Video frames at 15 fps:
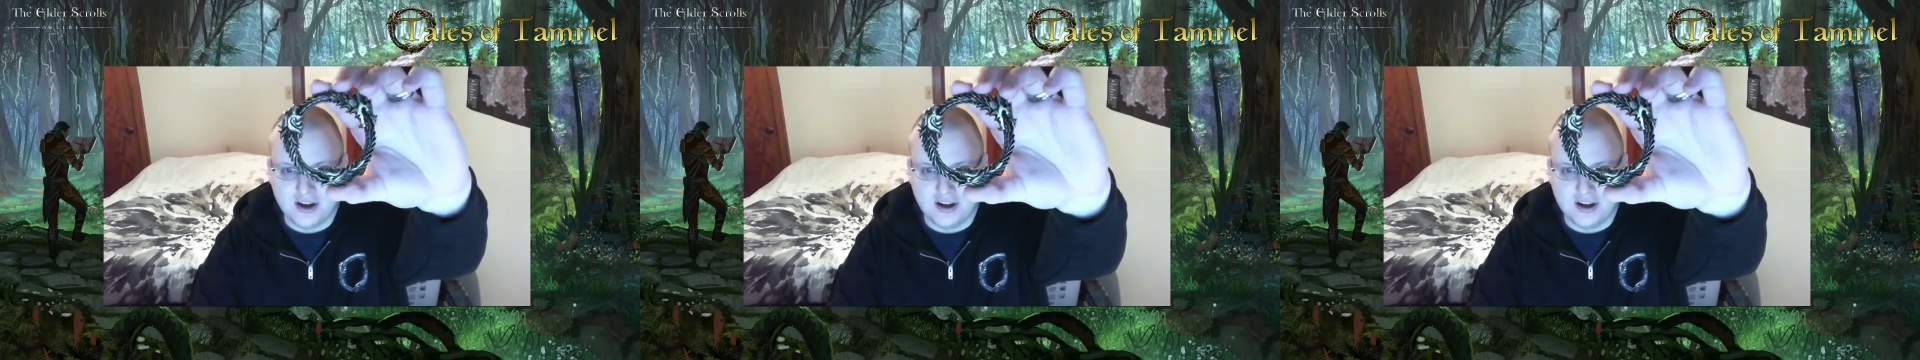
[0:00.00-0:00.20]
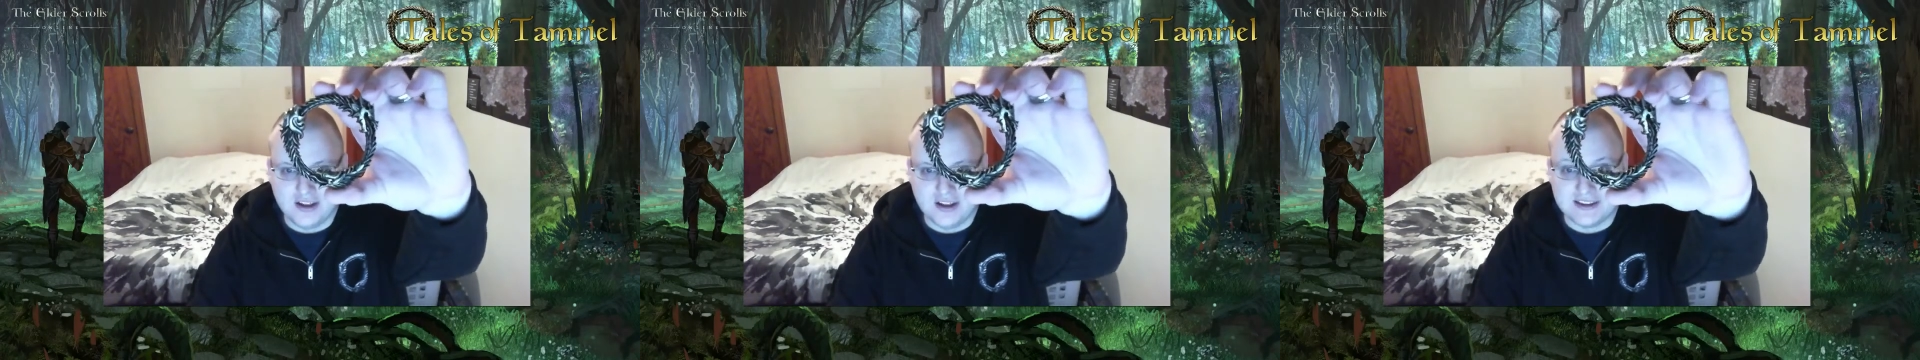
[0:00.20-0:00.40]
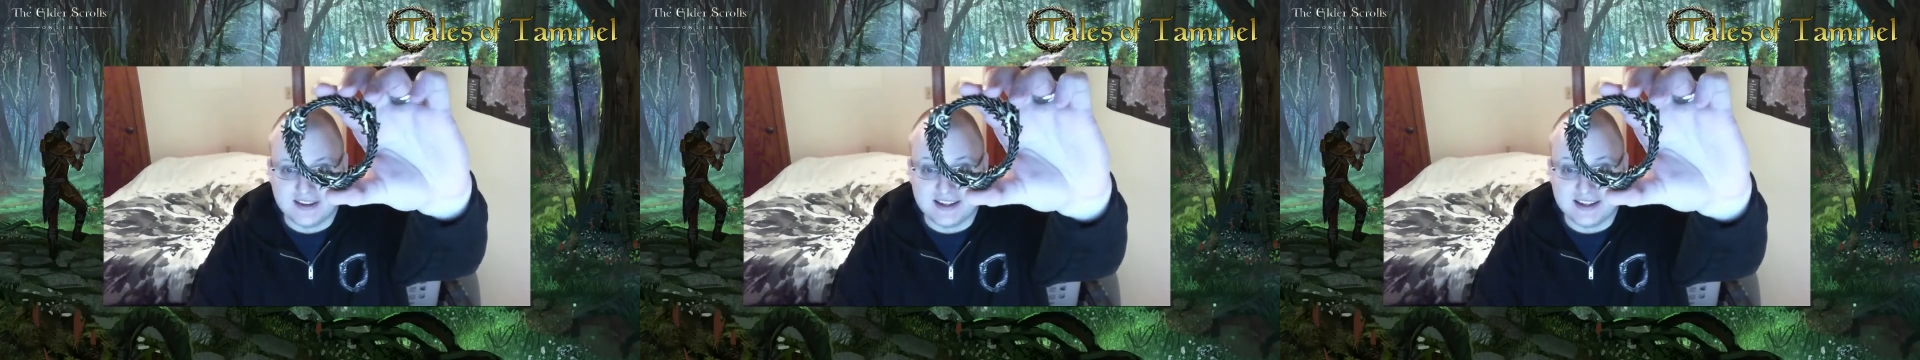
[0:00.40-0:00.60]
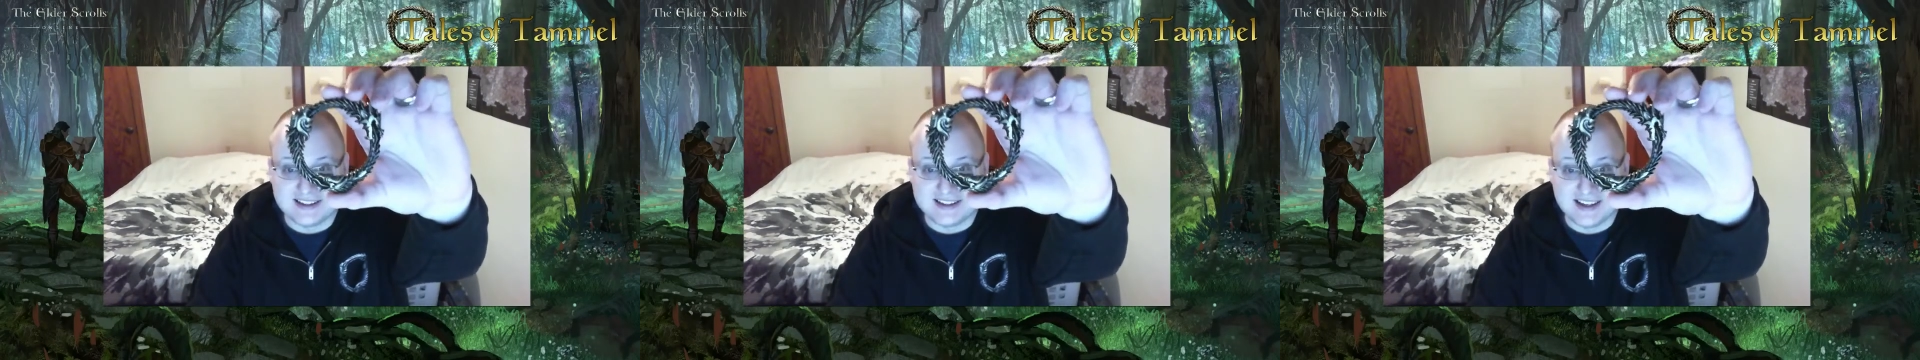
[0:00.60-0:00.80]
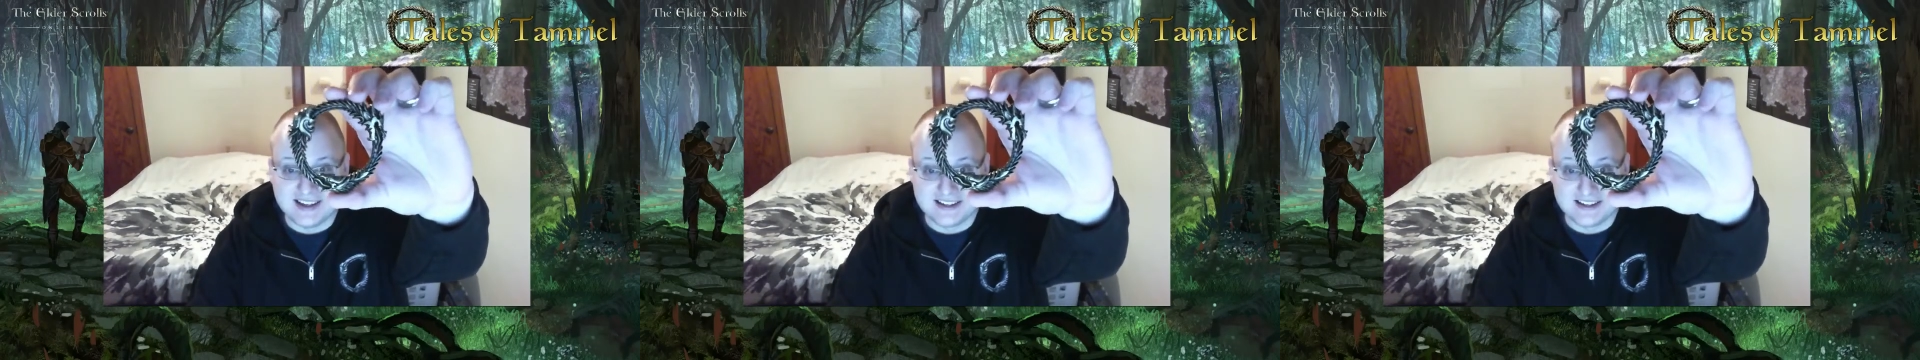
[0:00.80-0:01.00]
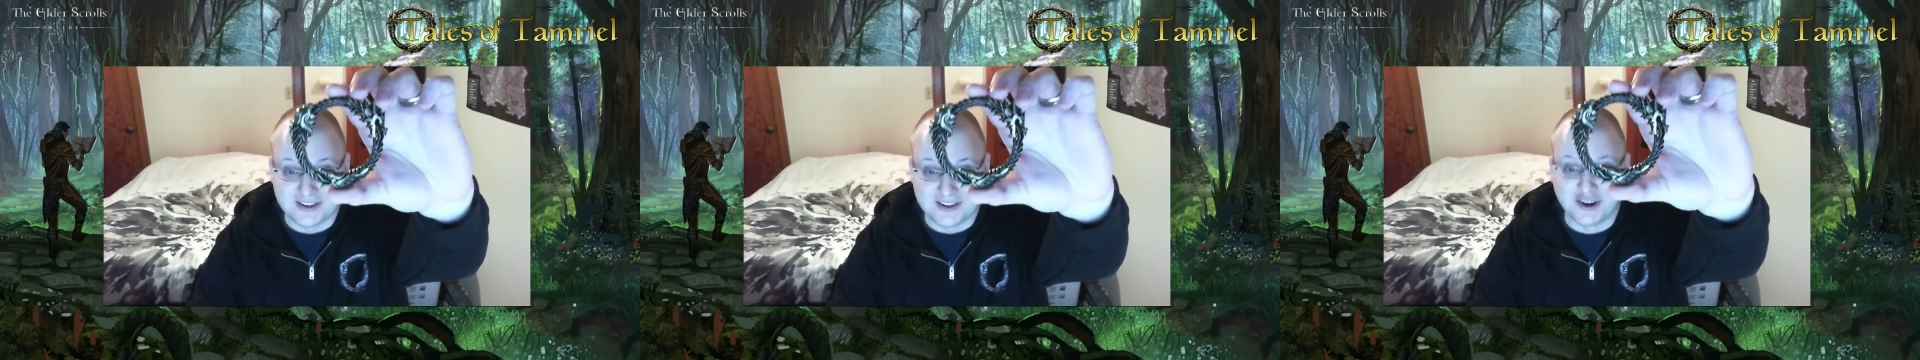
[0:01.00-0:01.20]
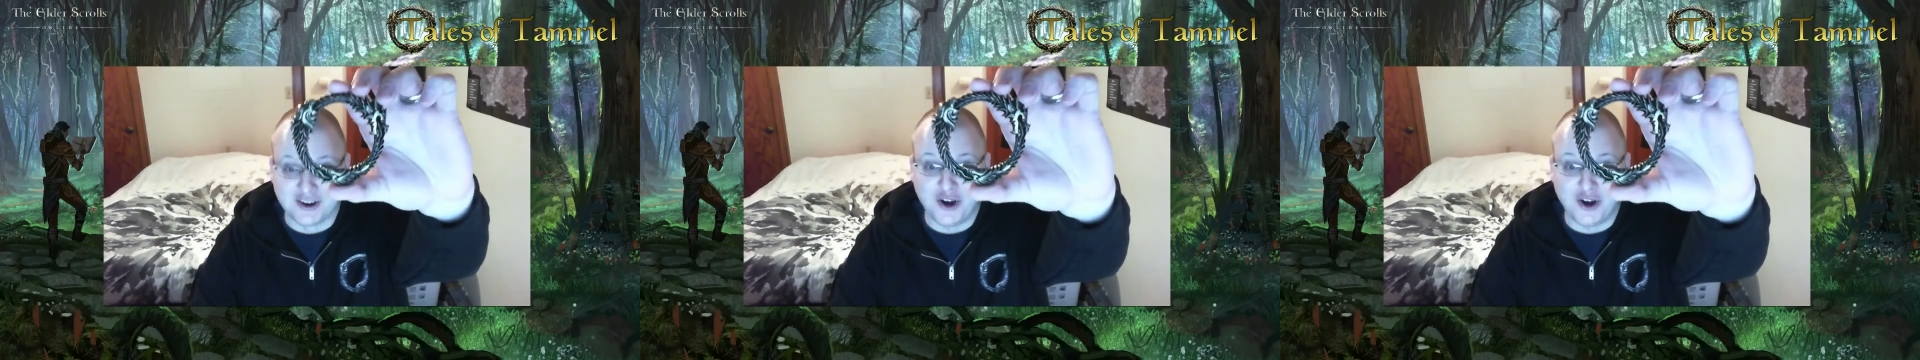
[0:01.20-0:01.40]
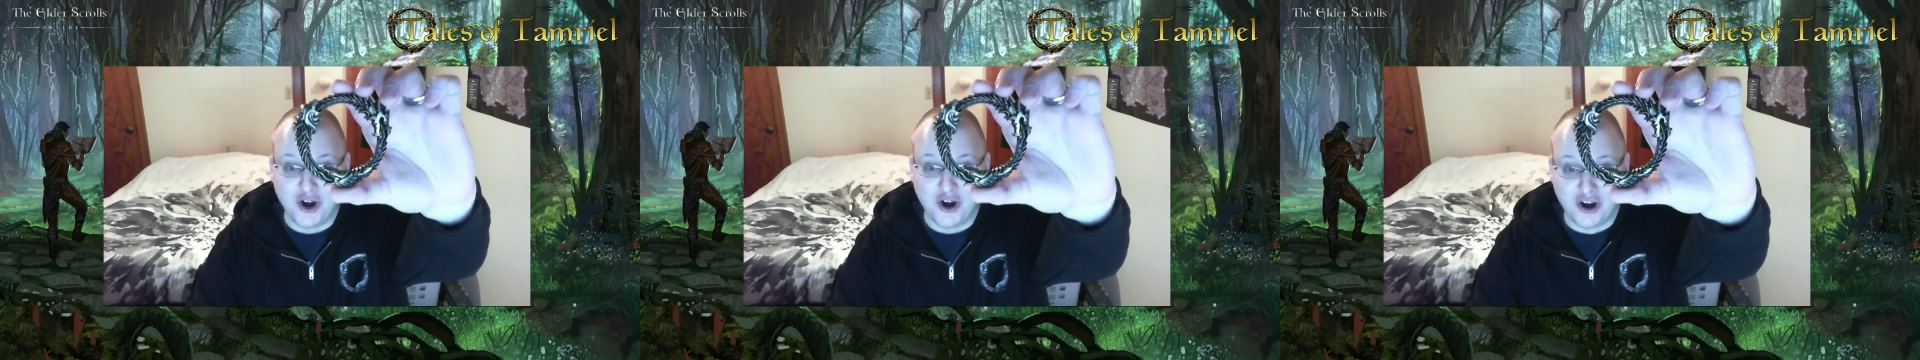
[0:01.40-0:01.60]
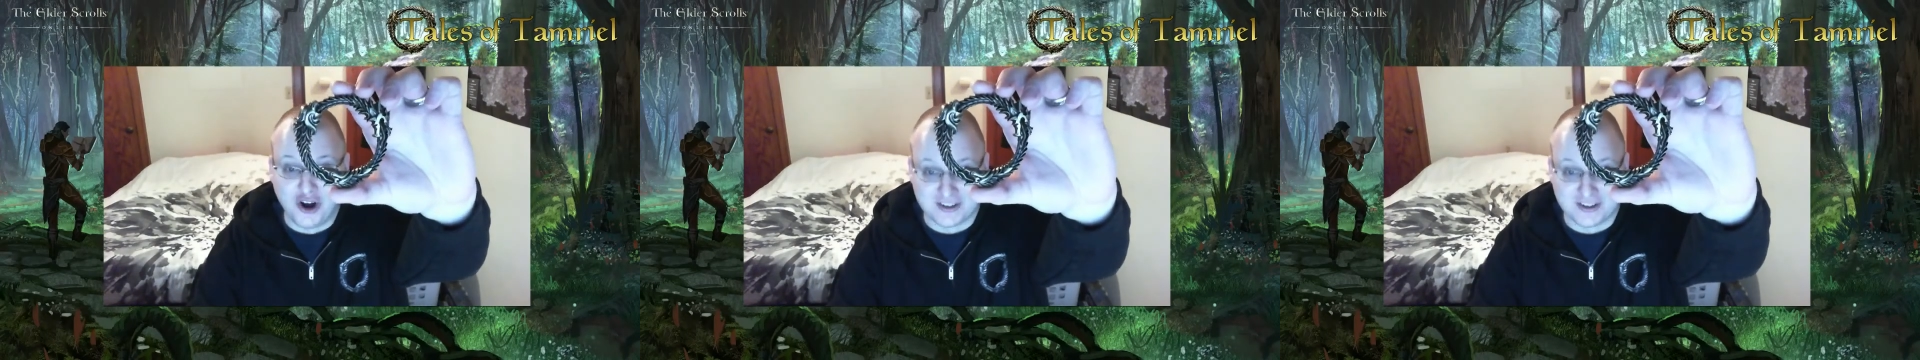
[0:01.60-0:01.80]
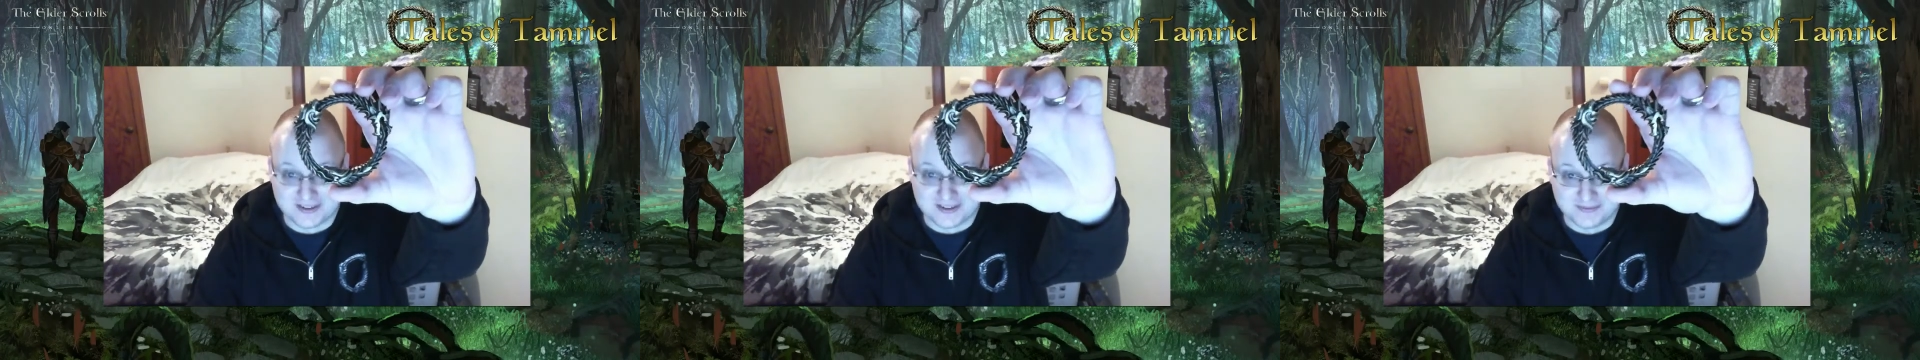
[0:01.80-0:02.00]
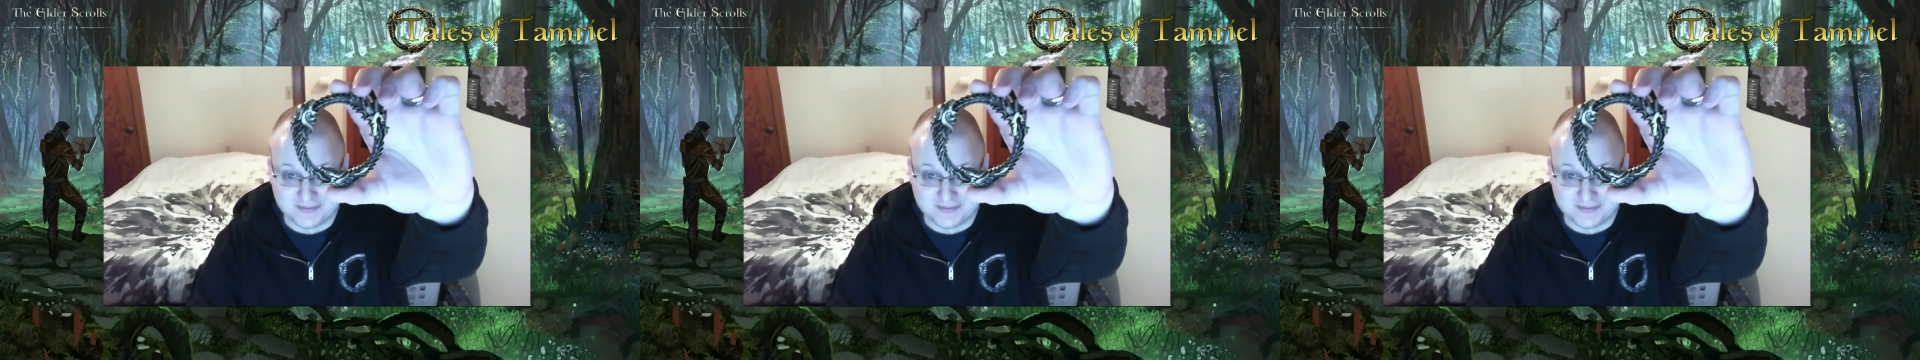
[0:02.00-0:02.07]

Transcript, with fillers: These things are awesome.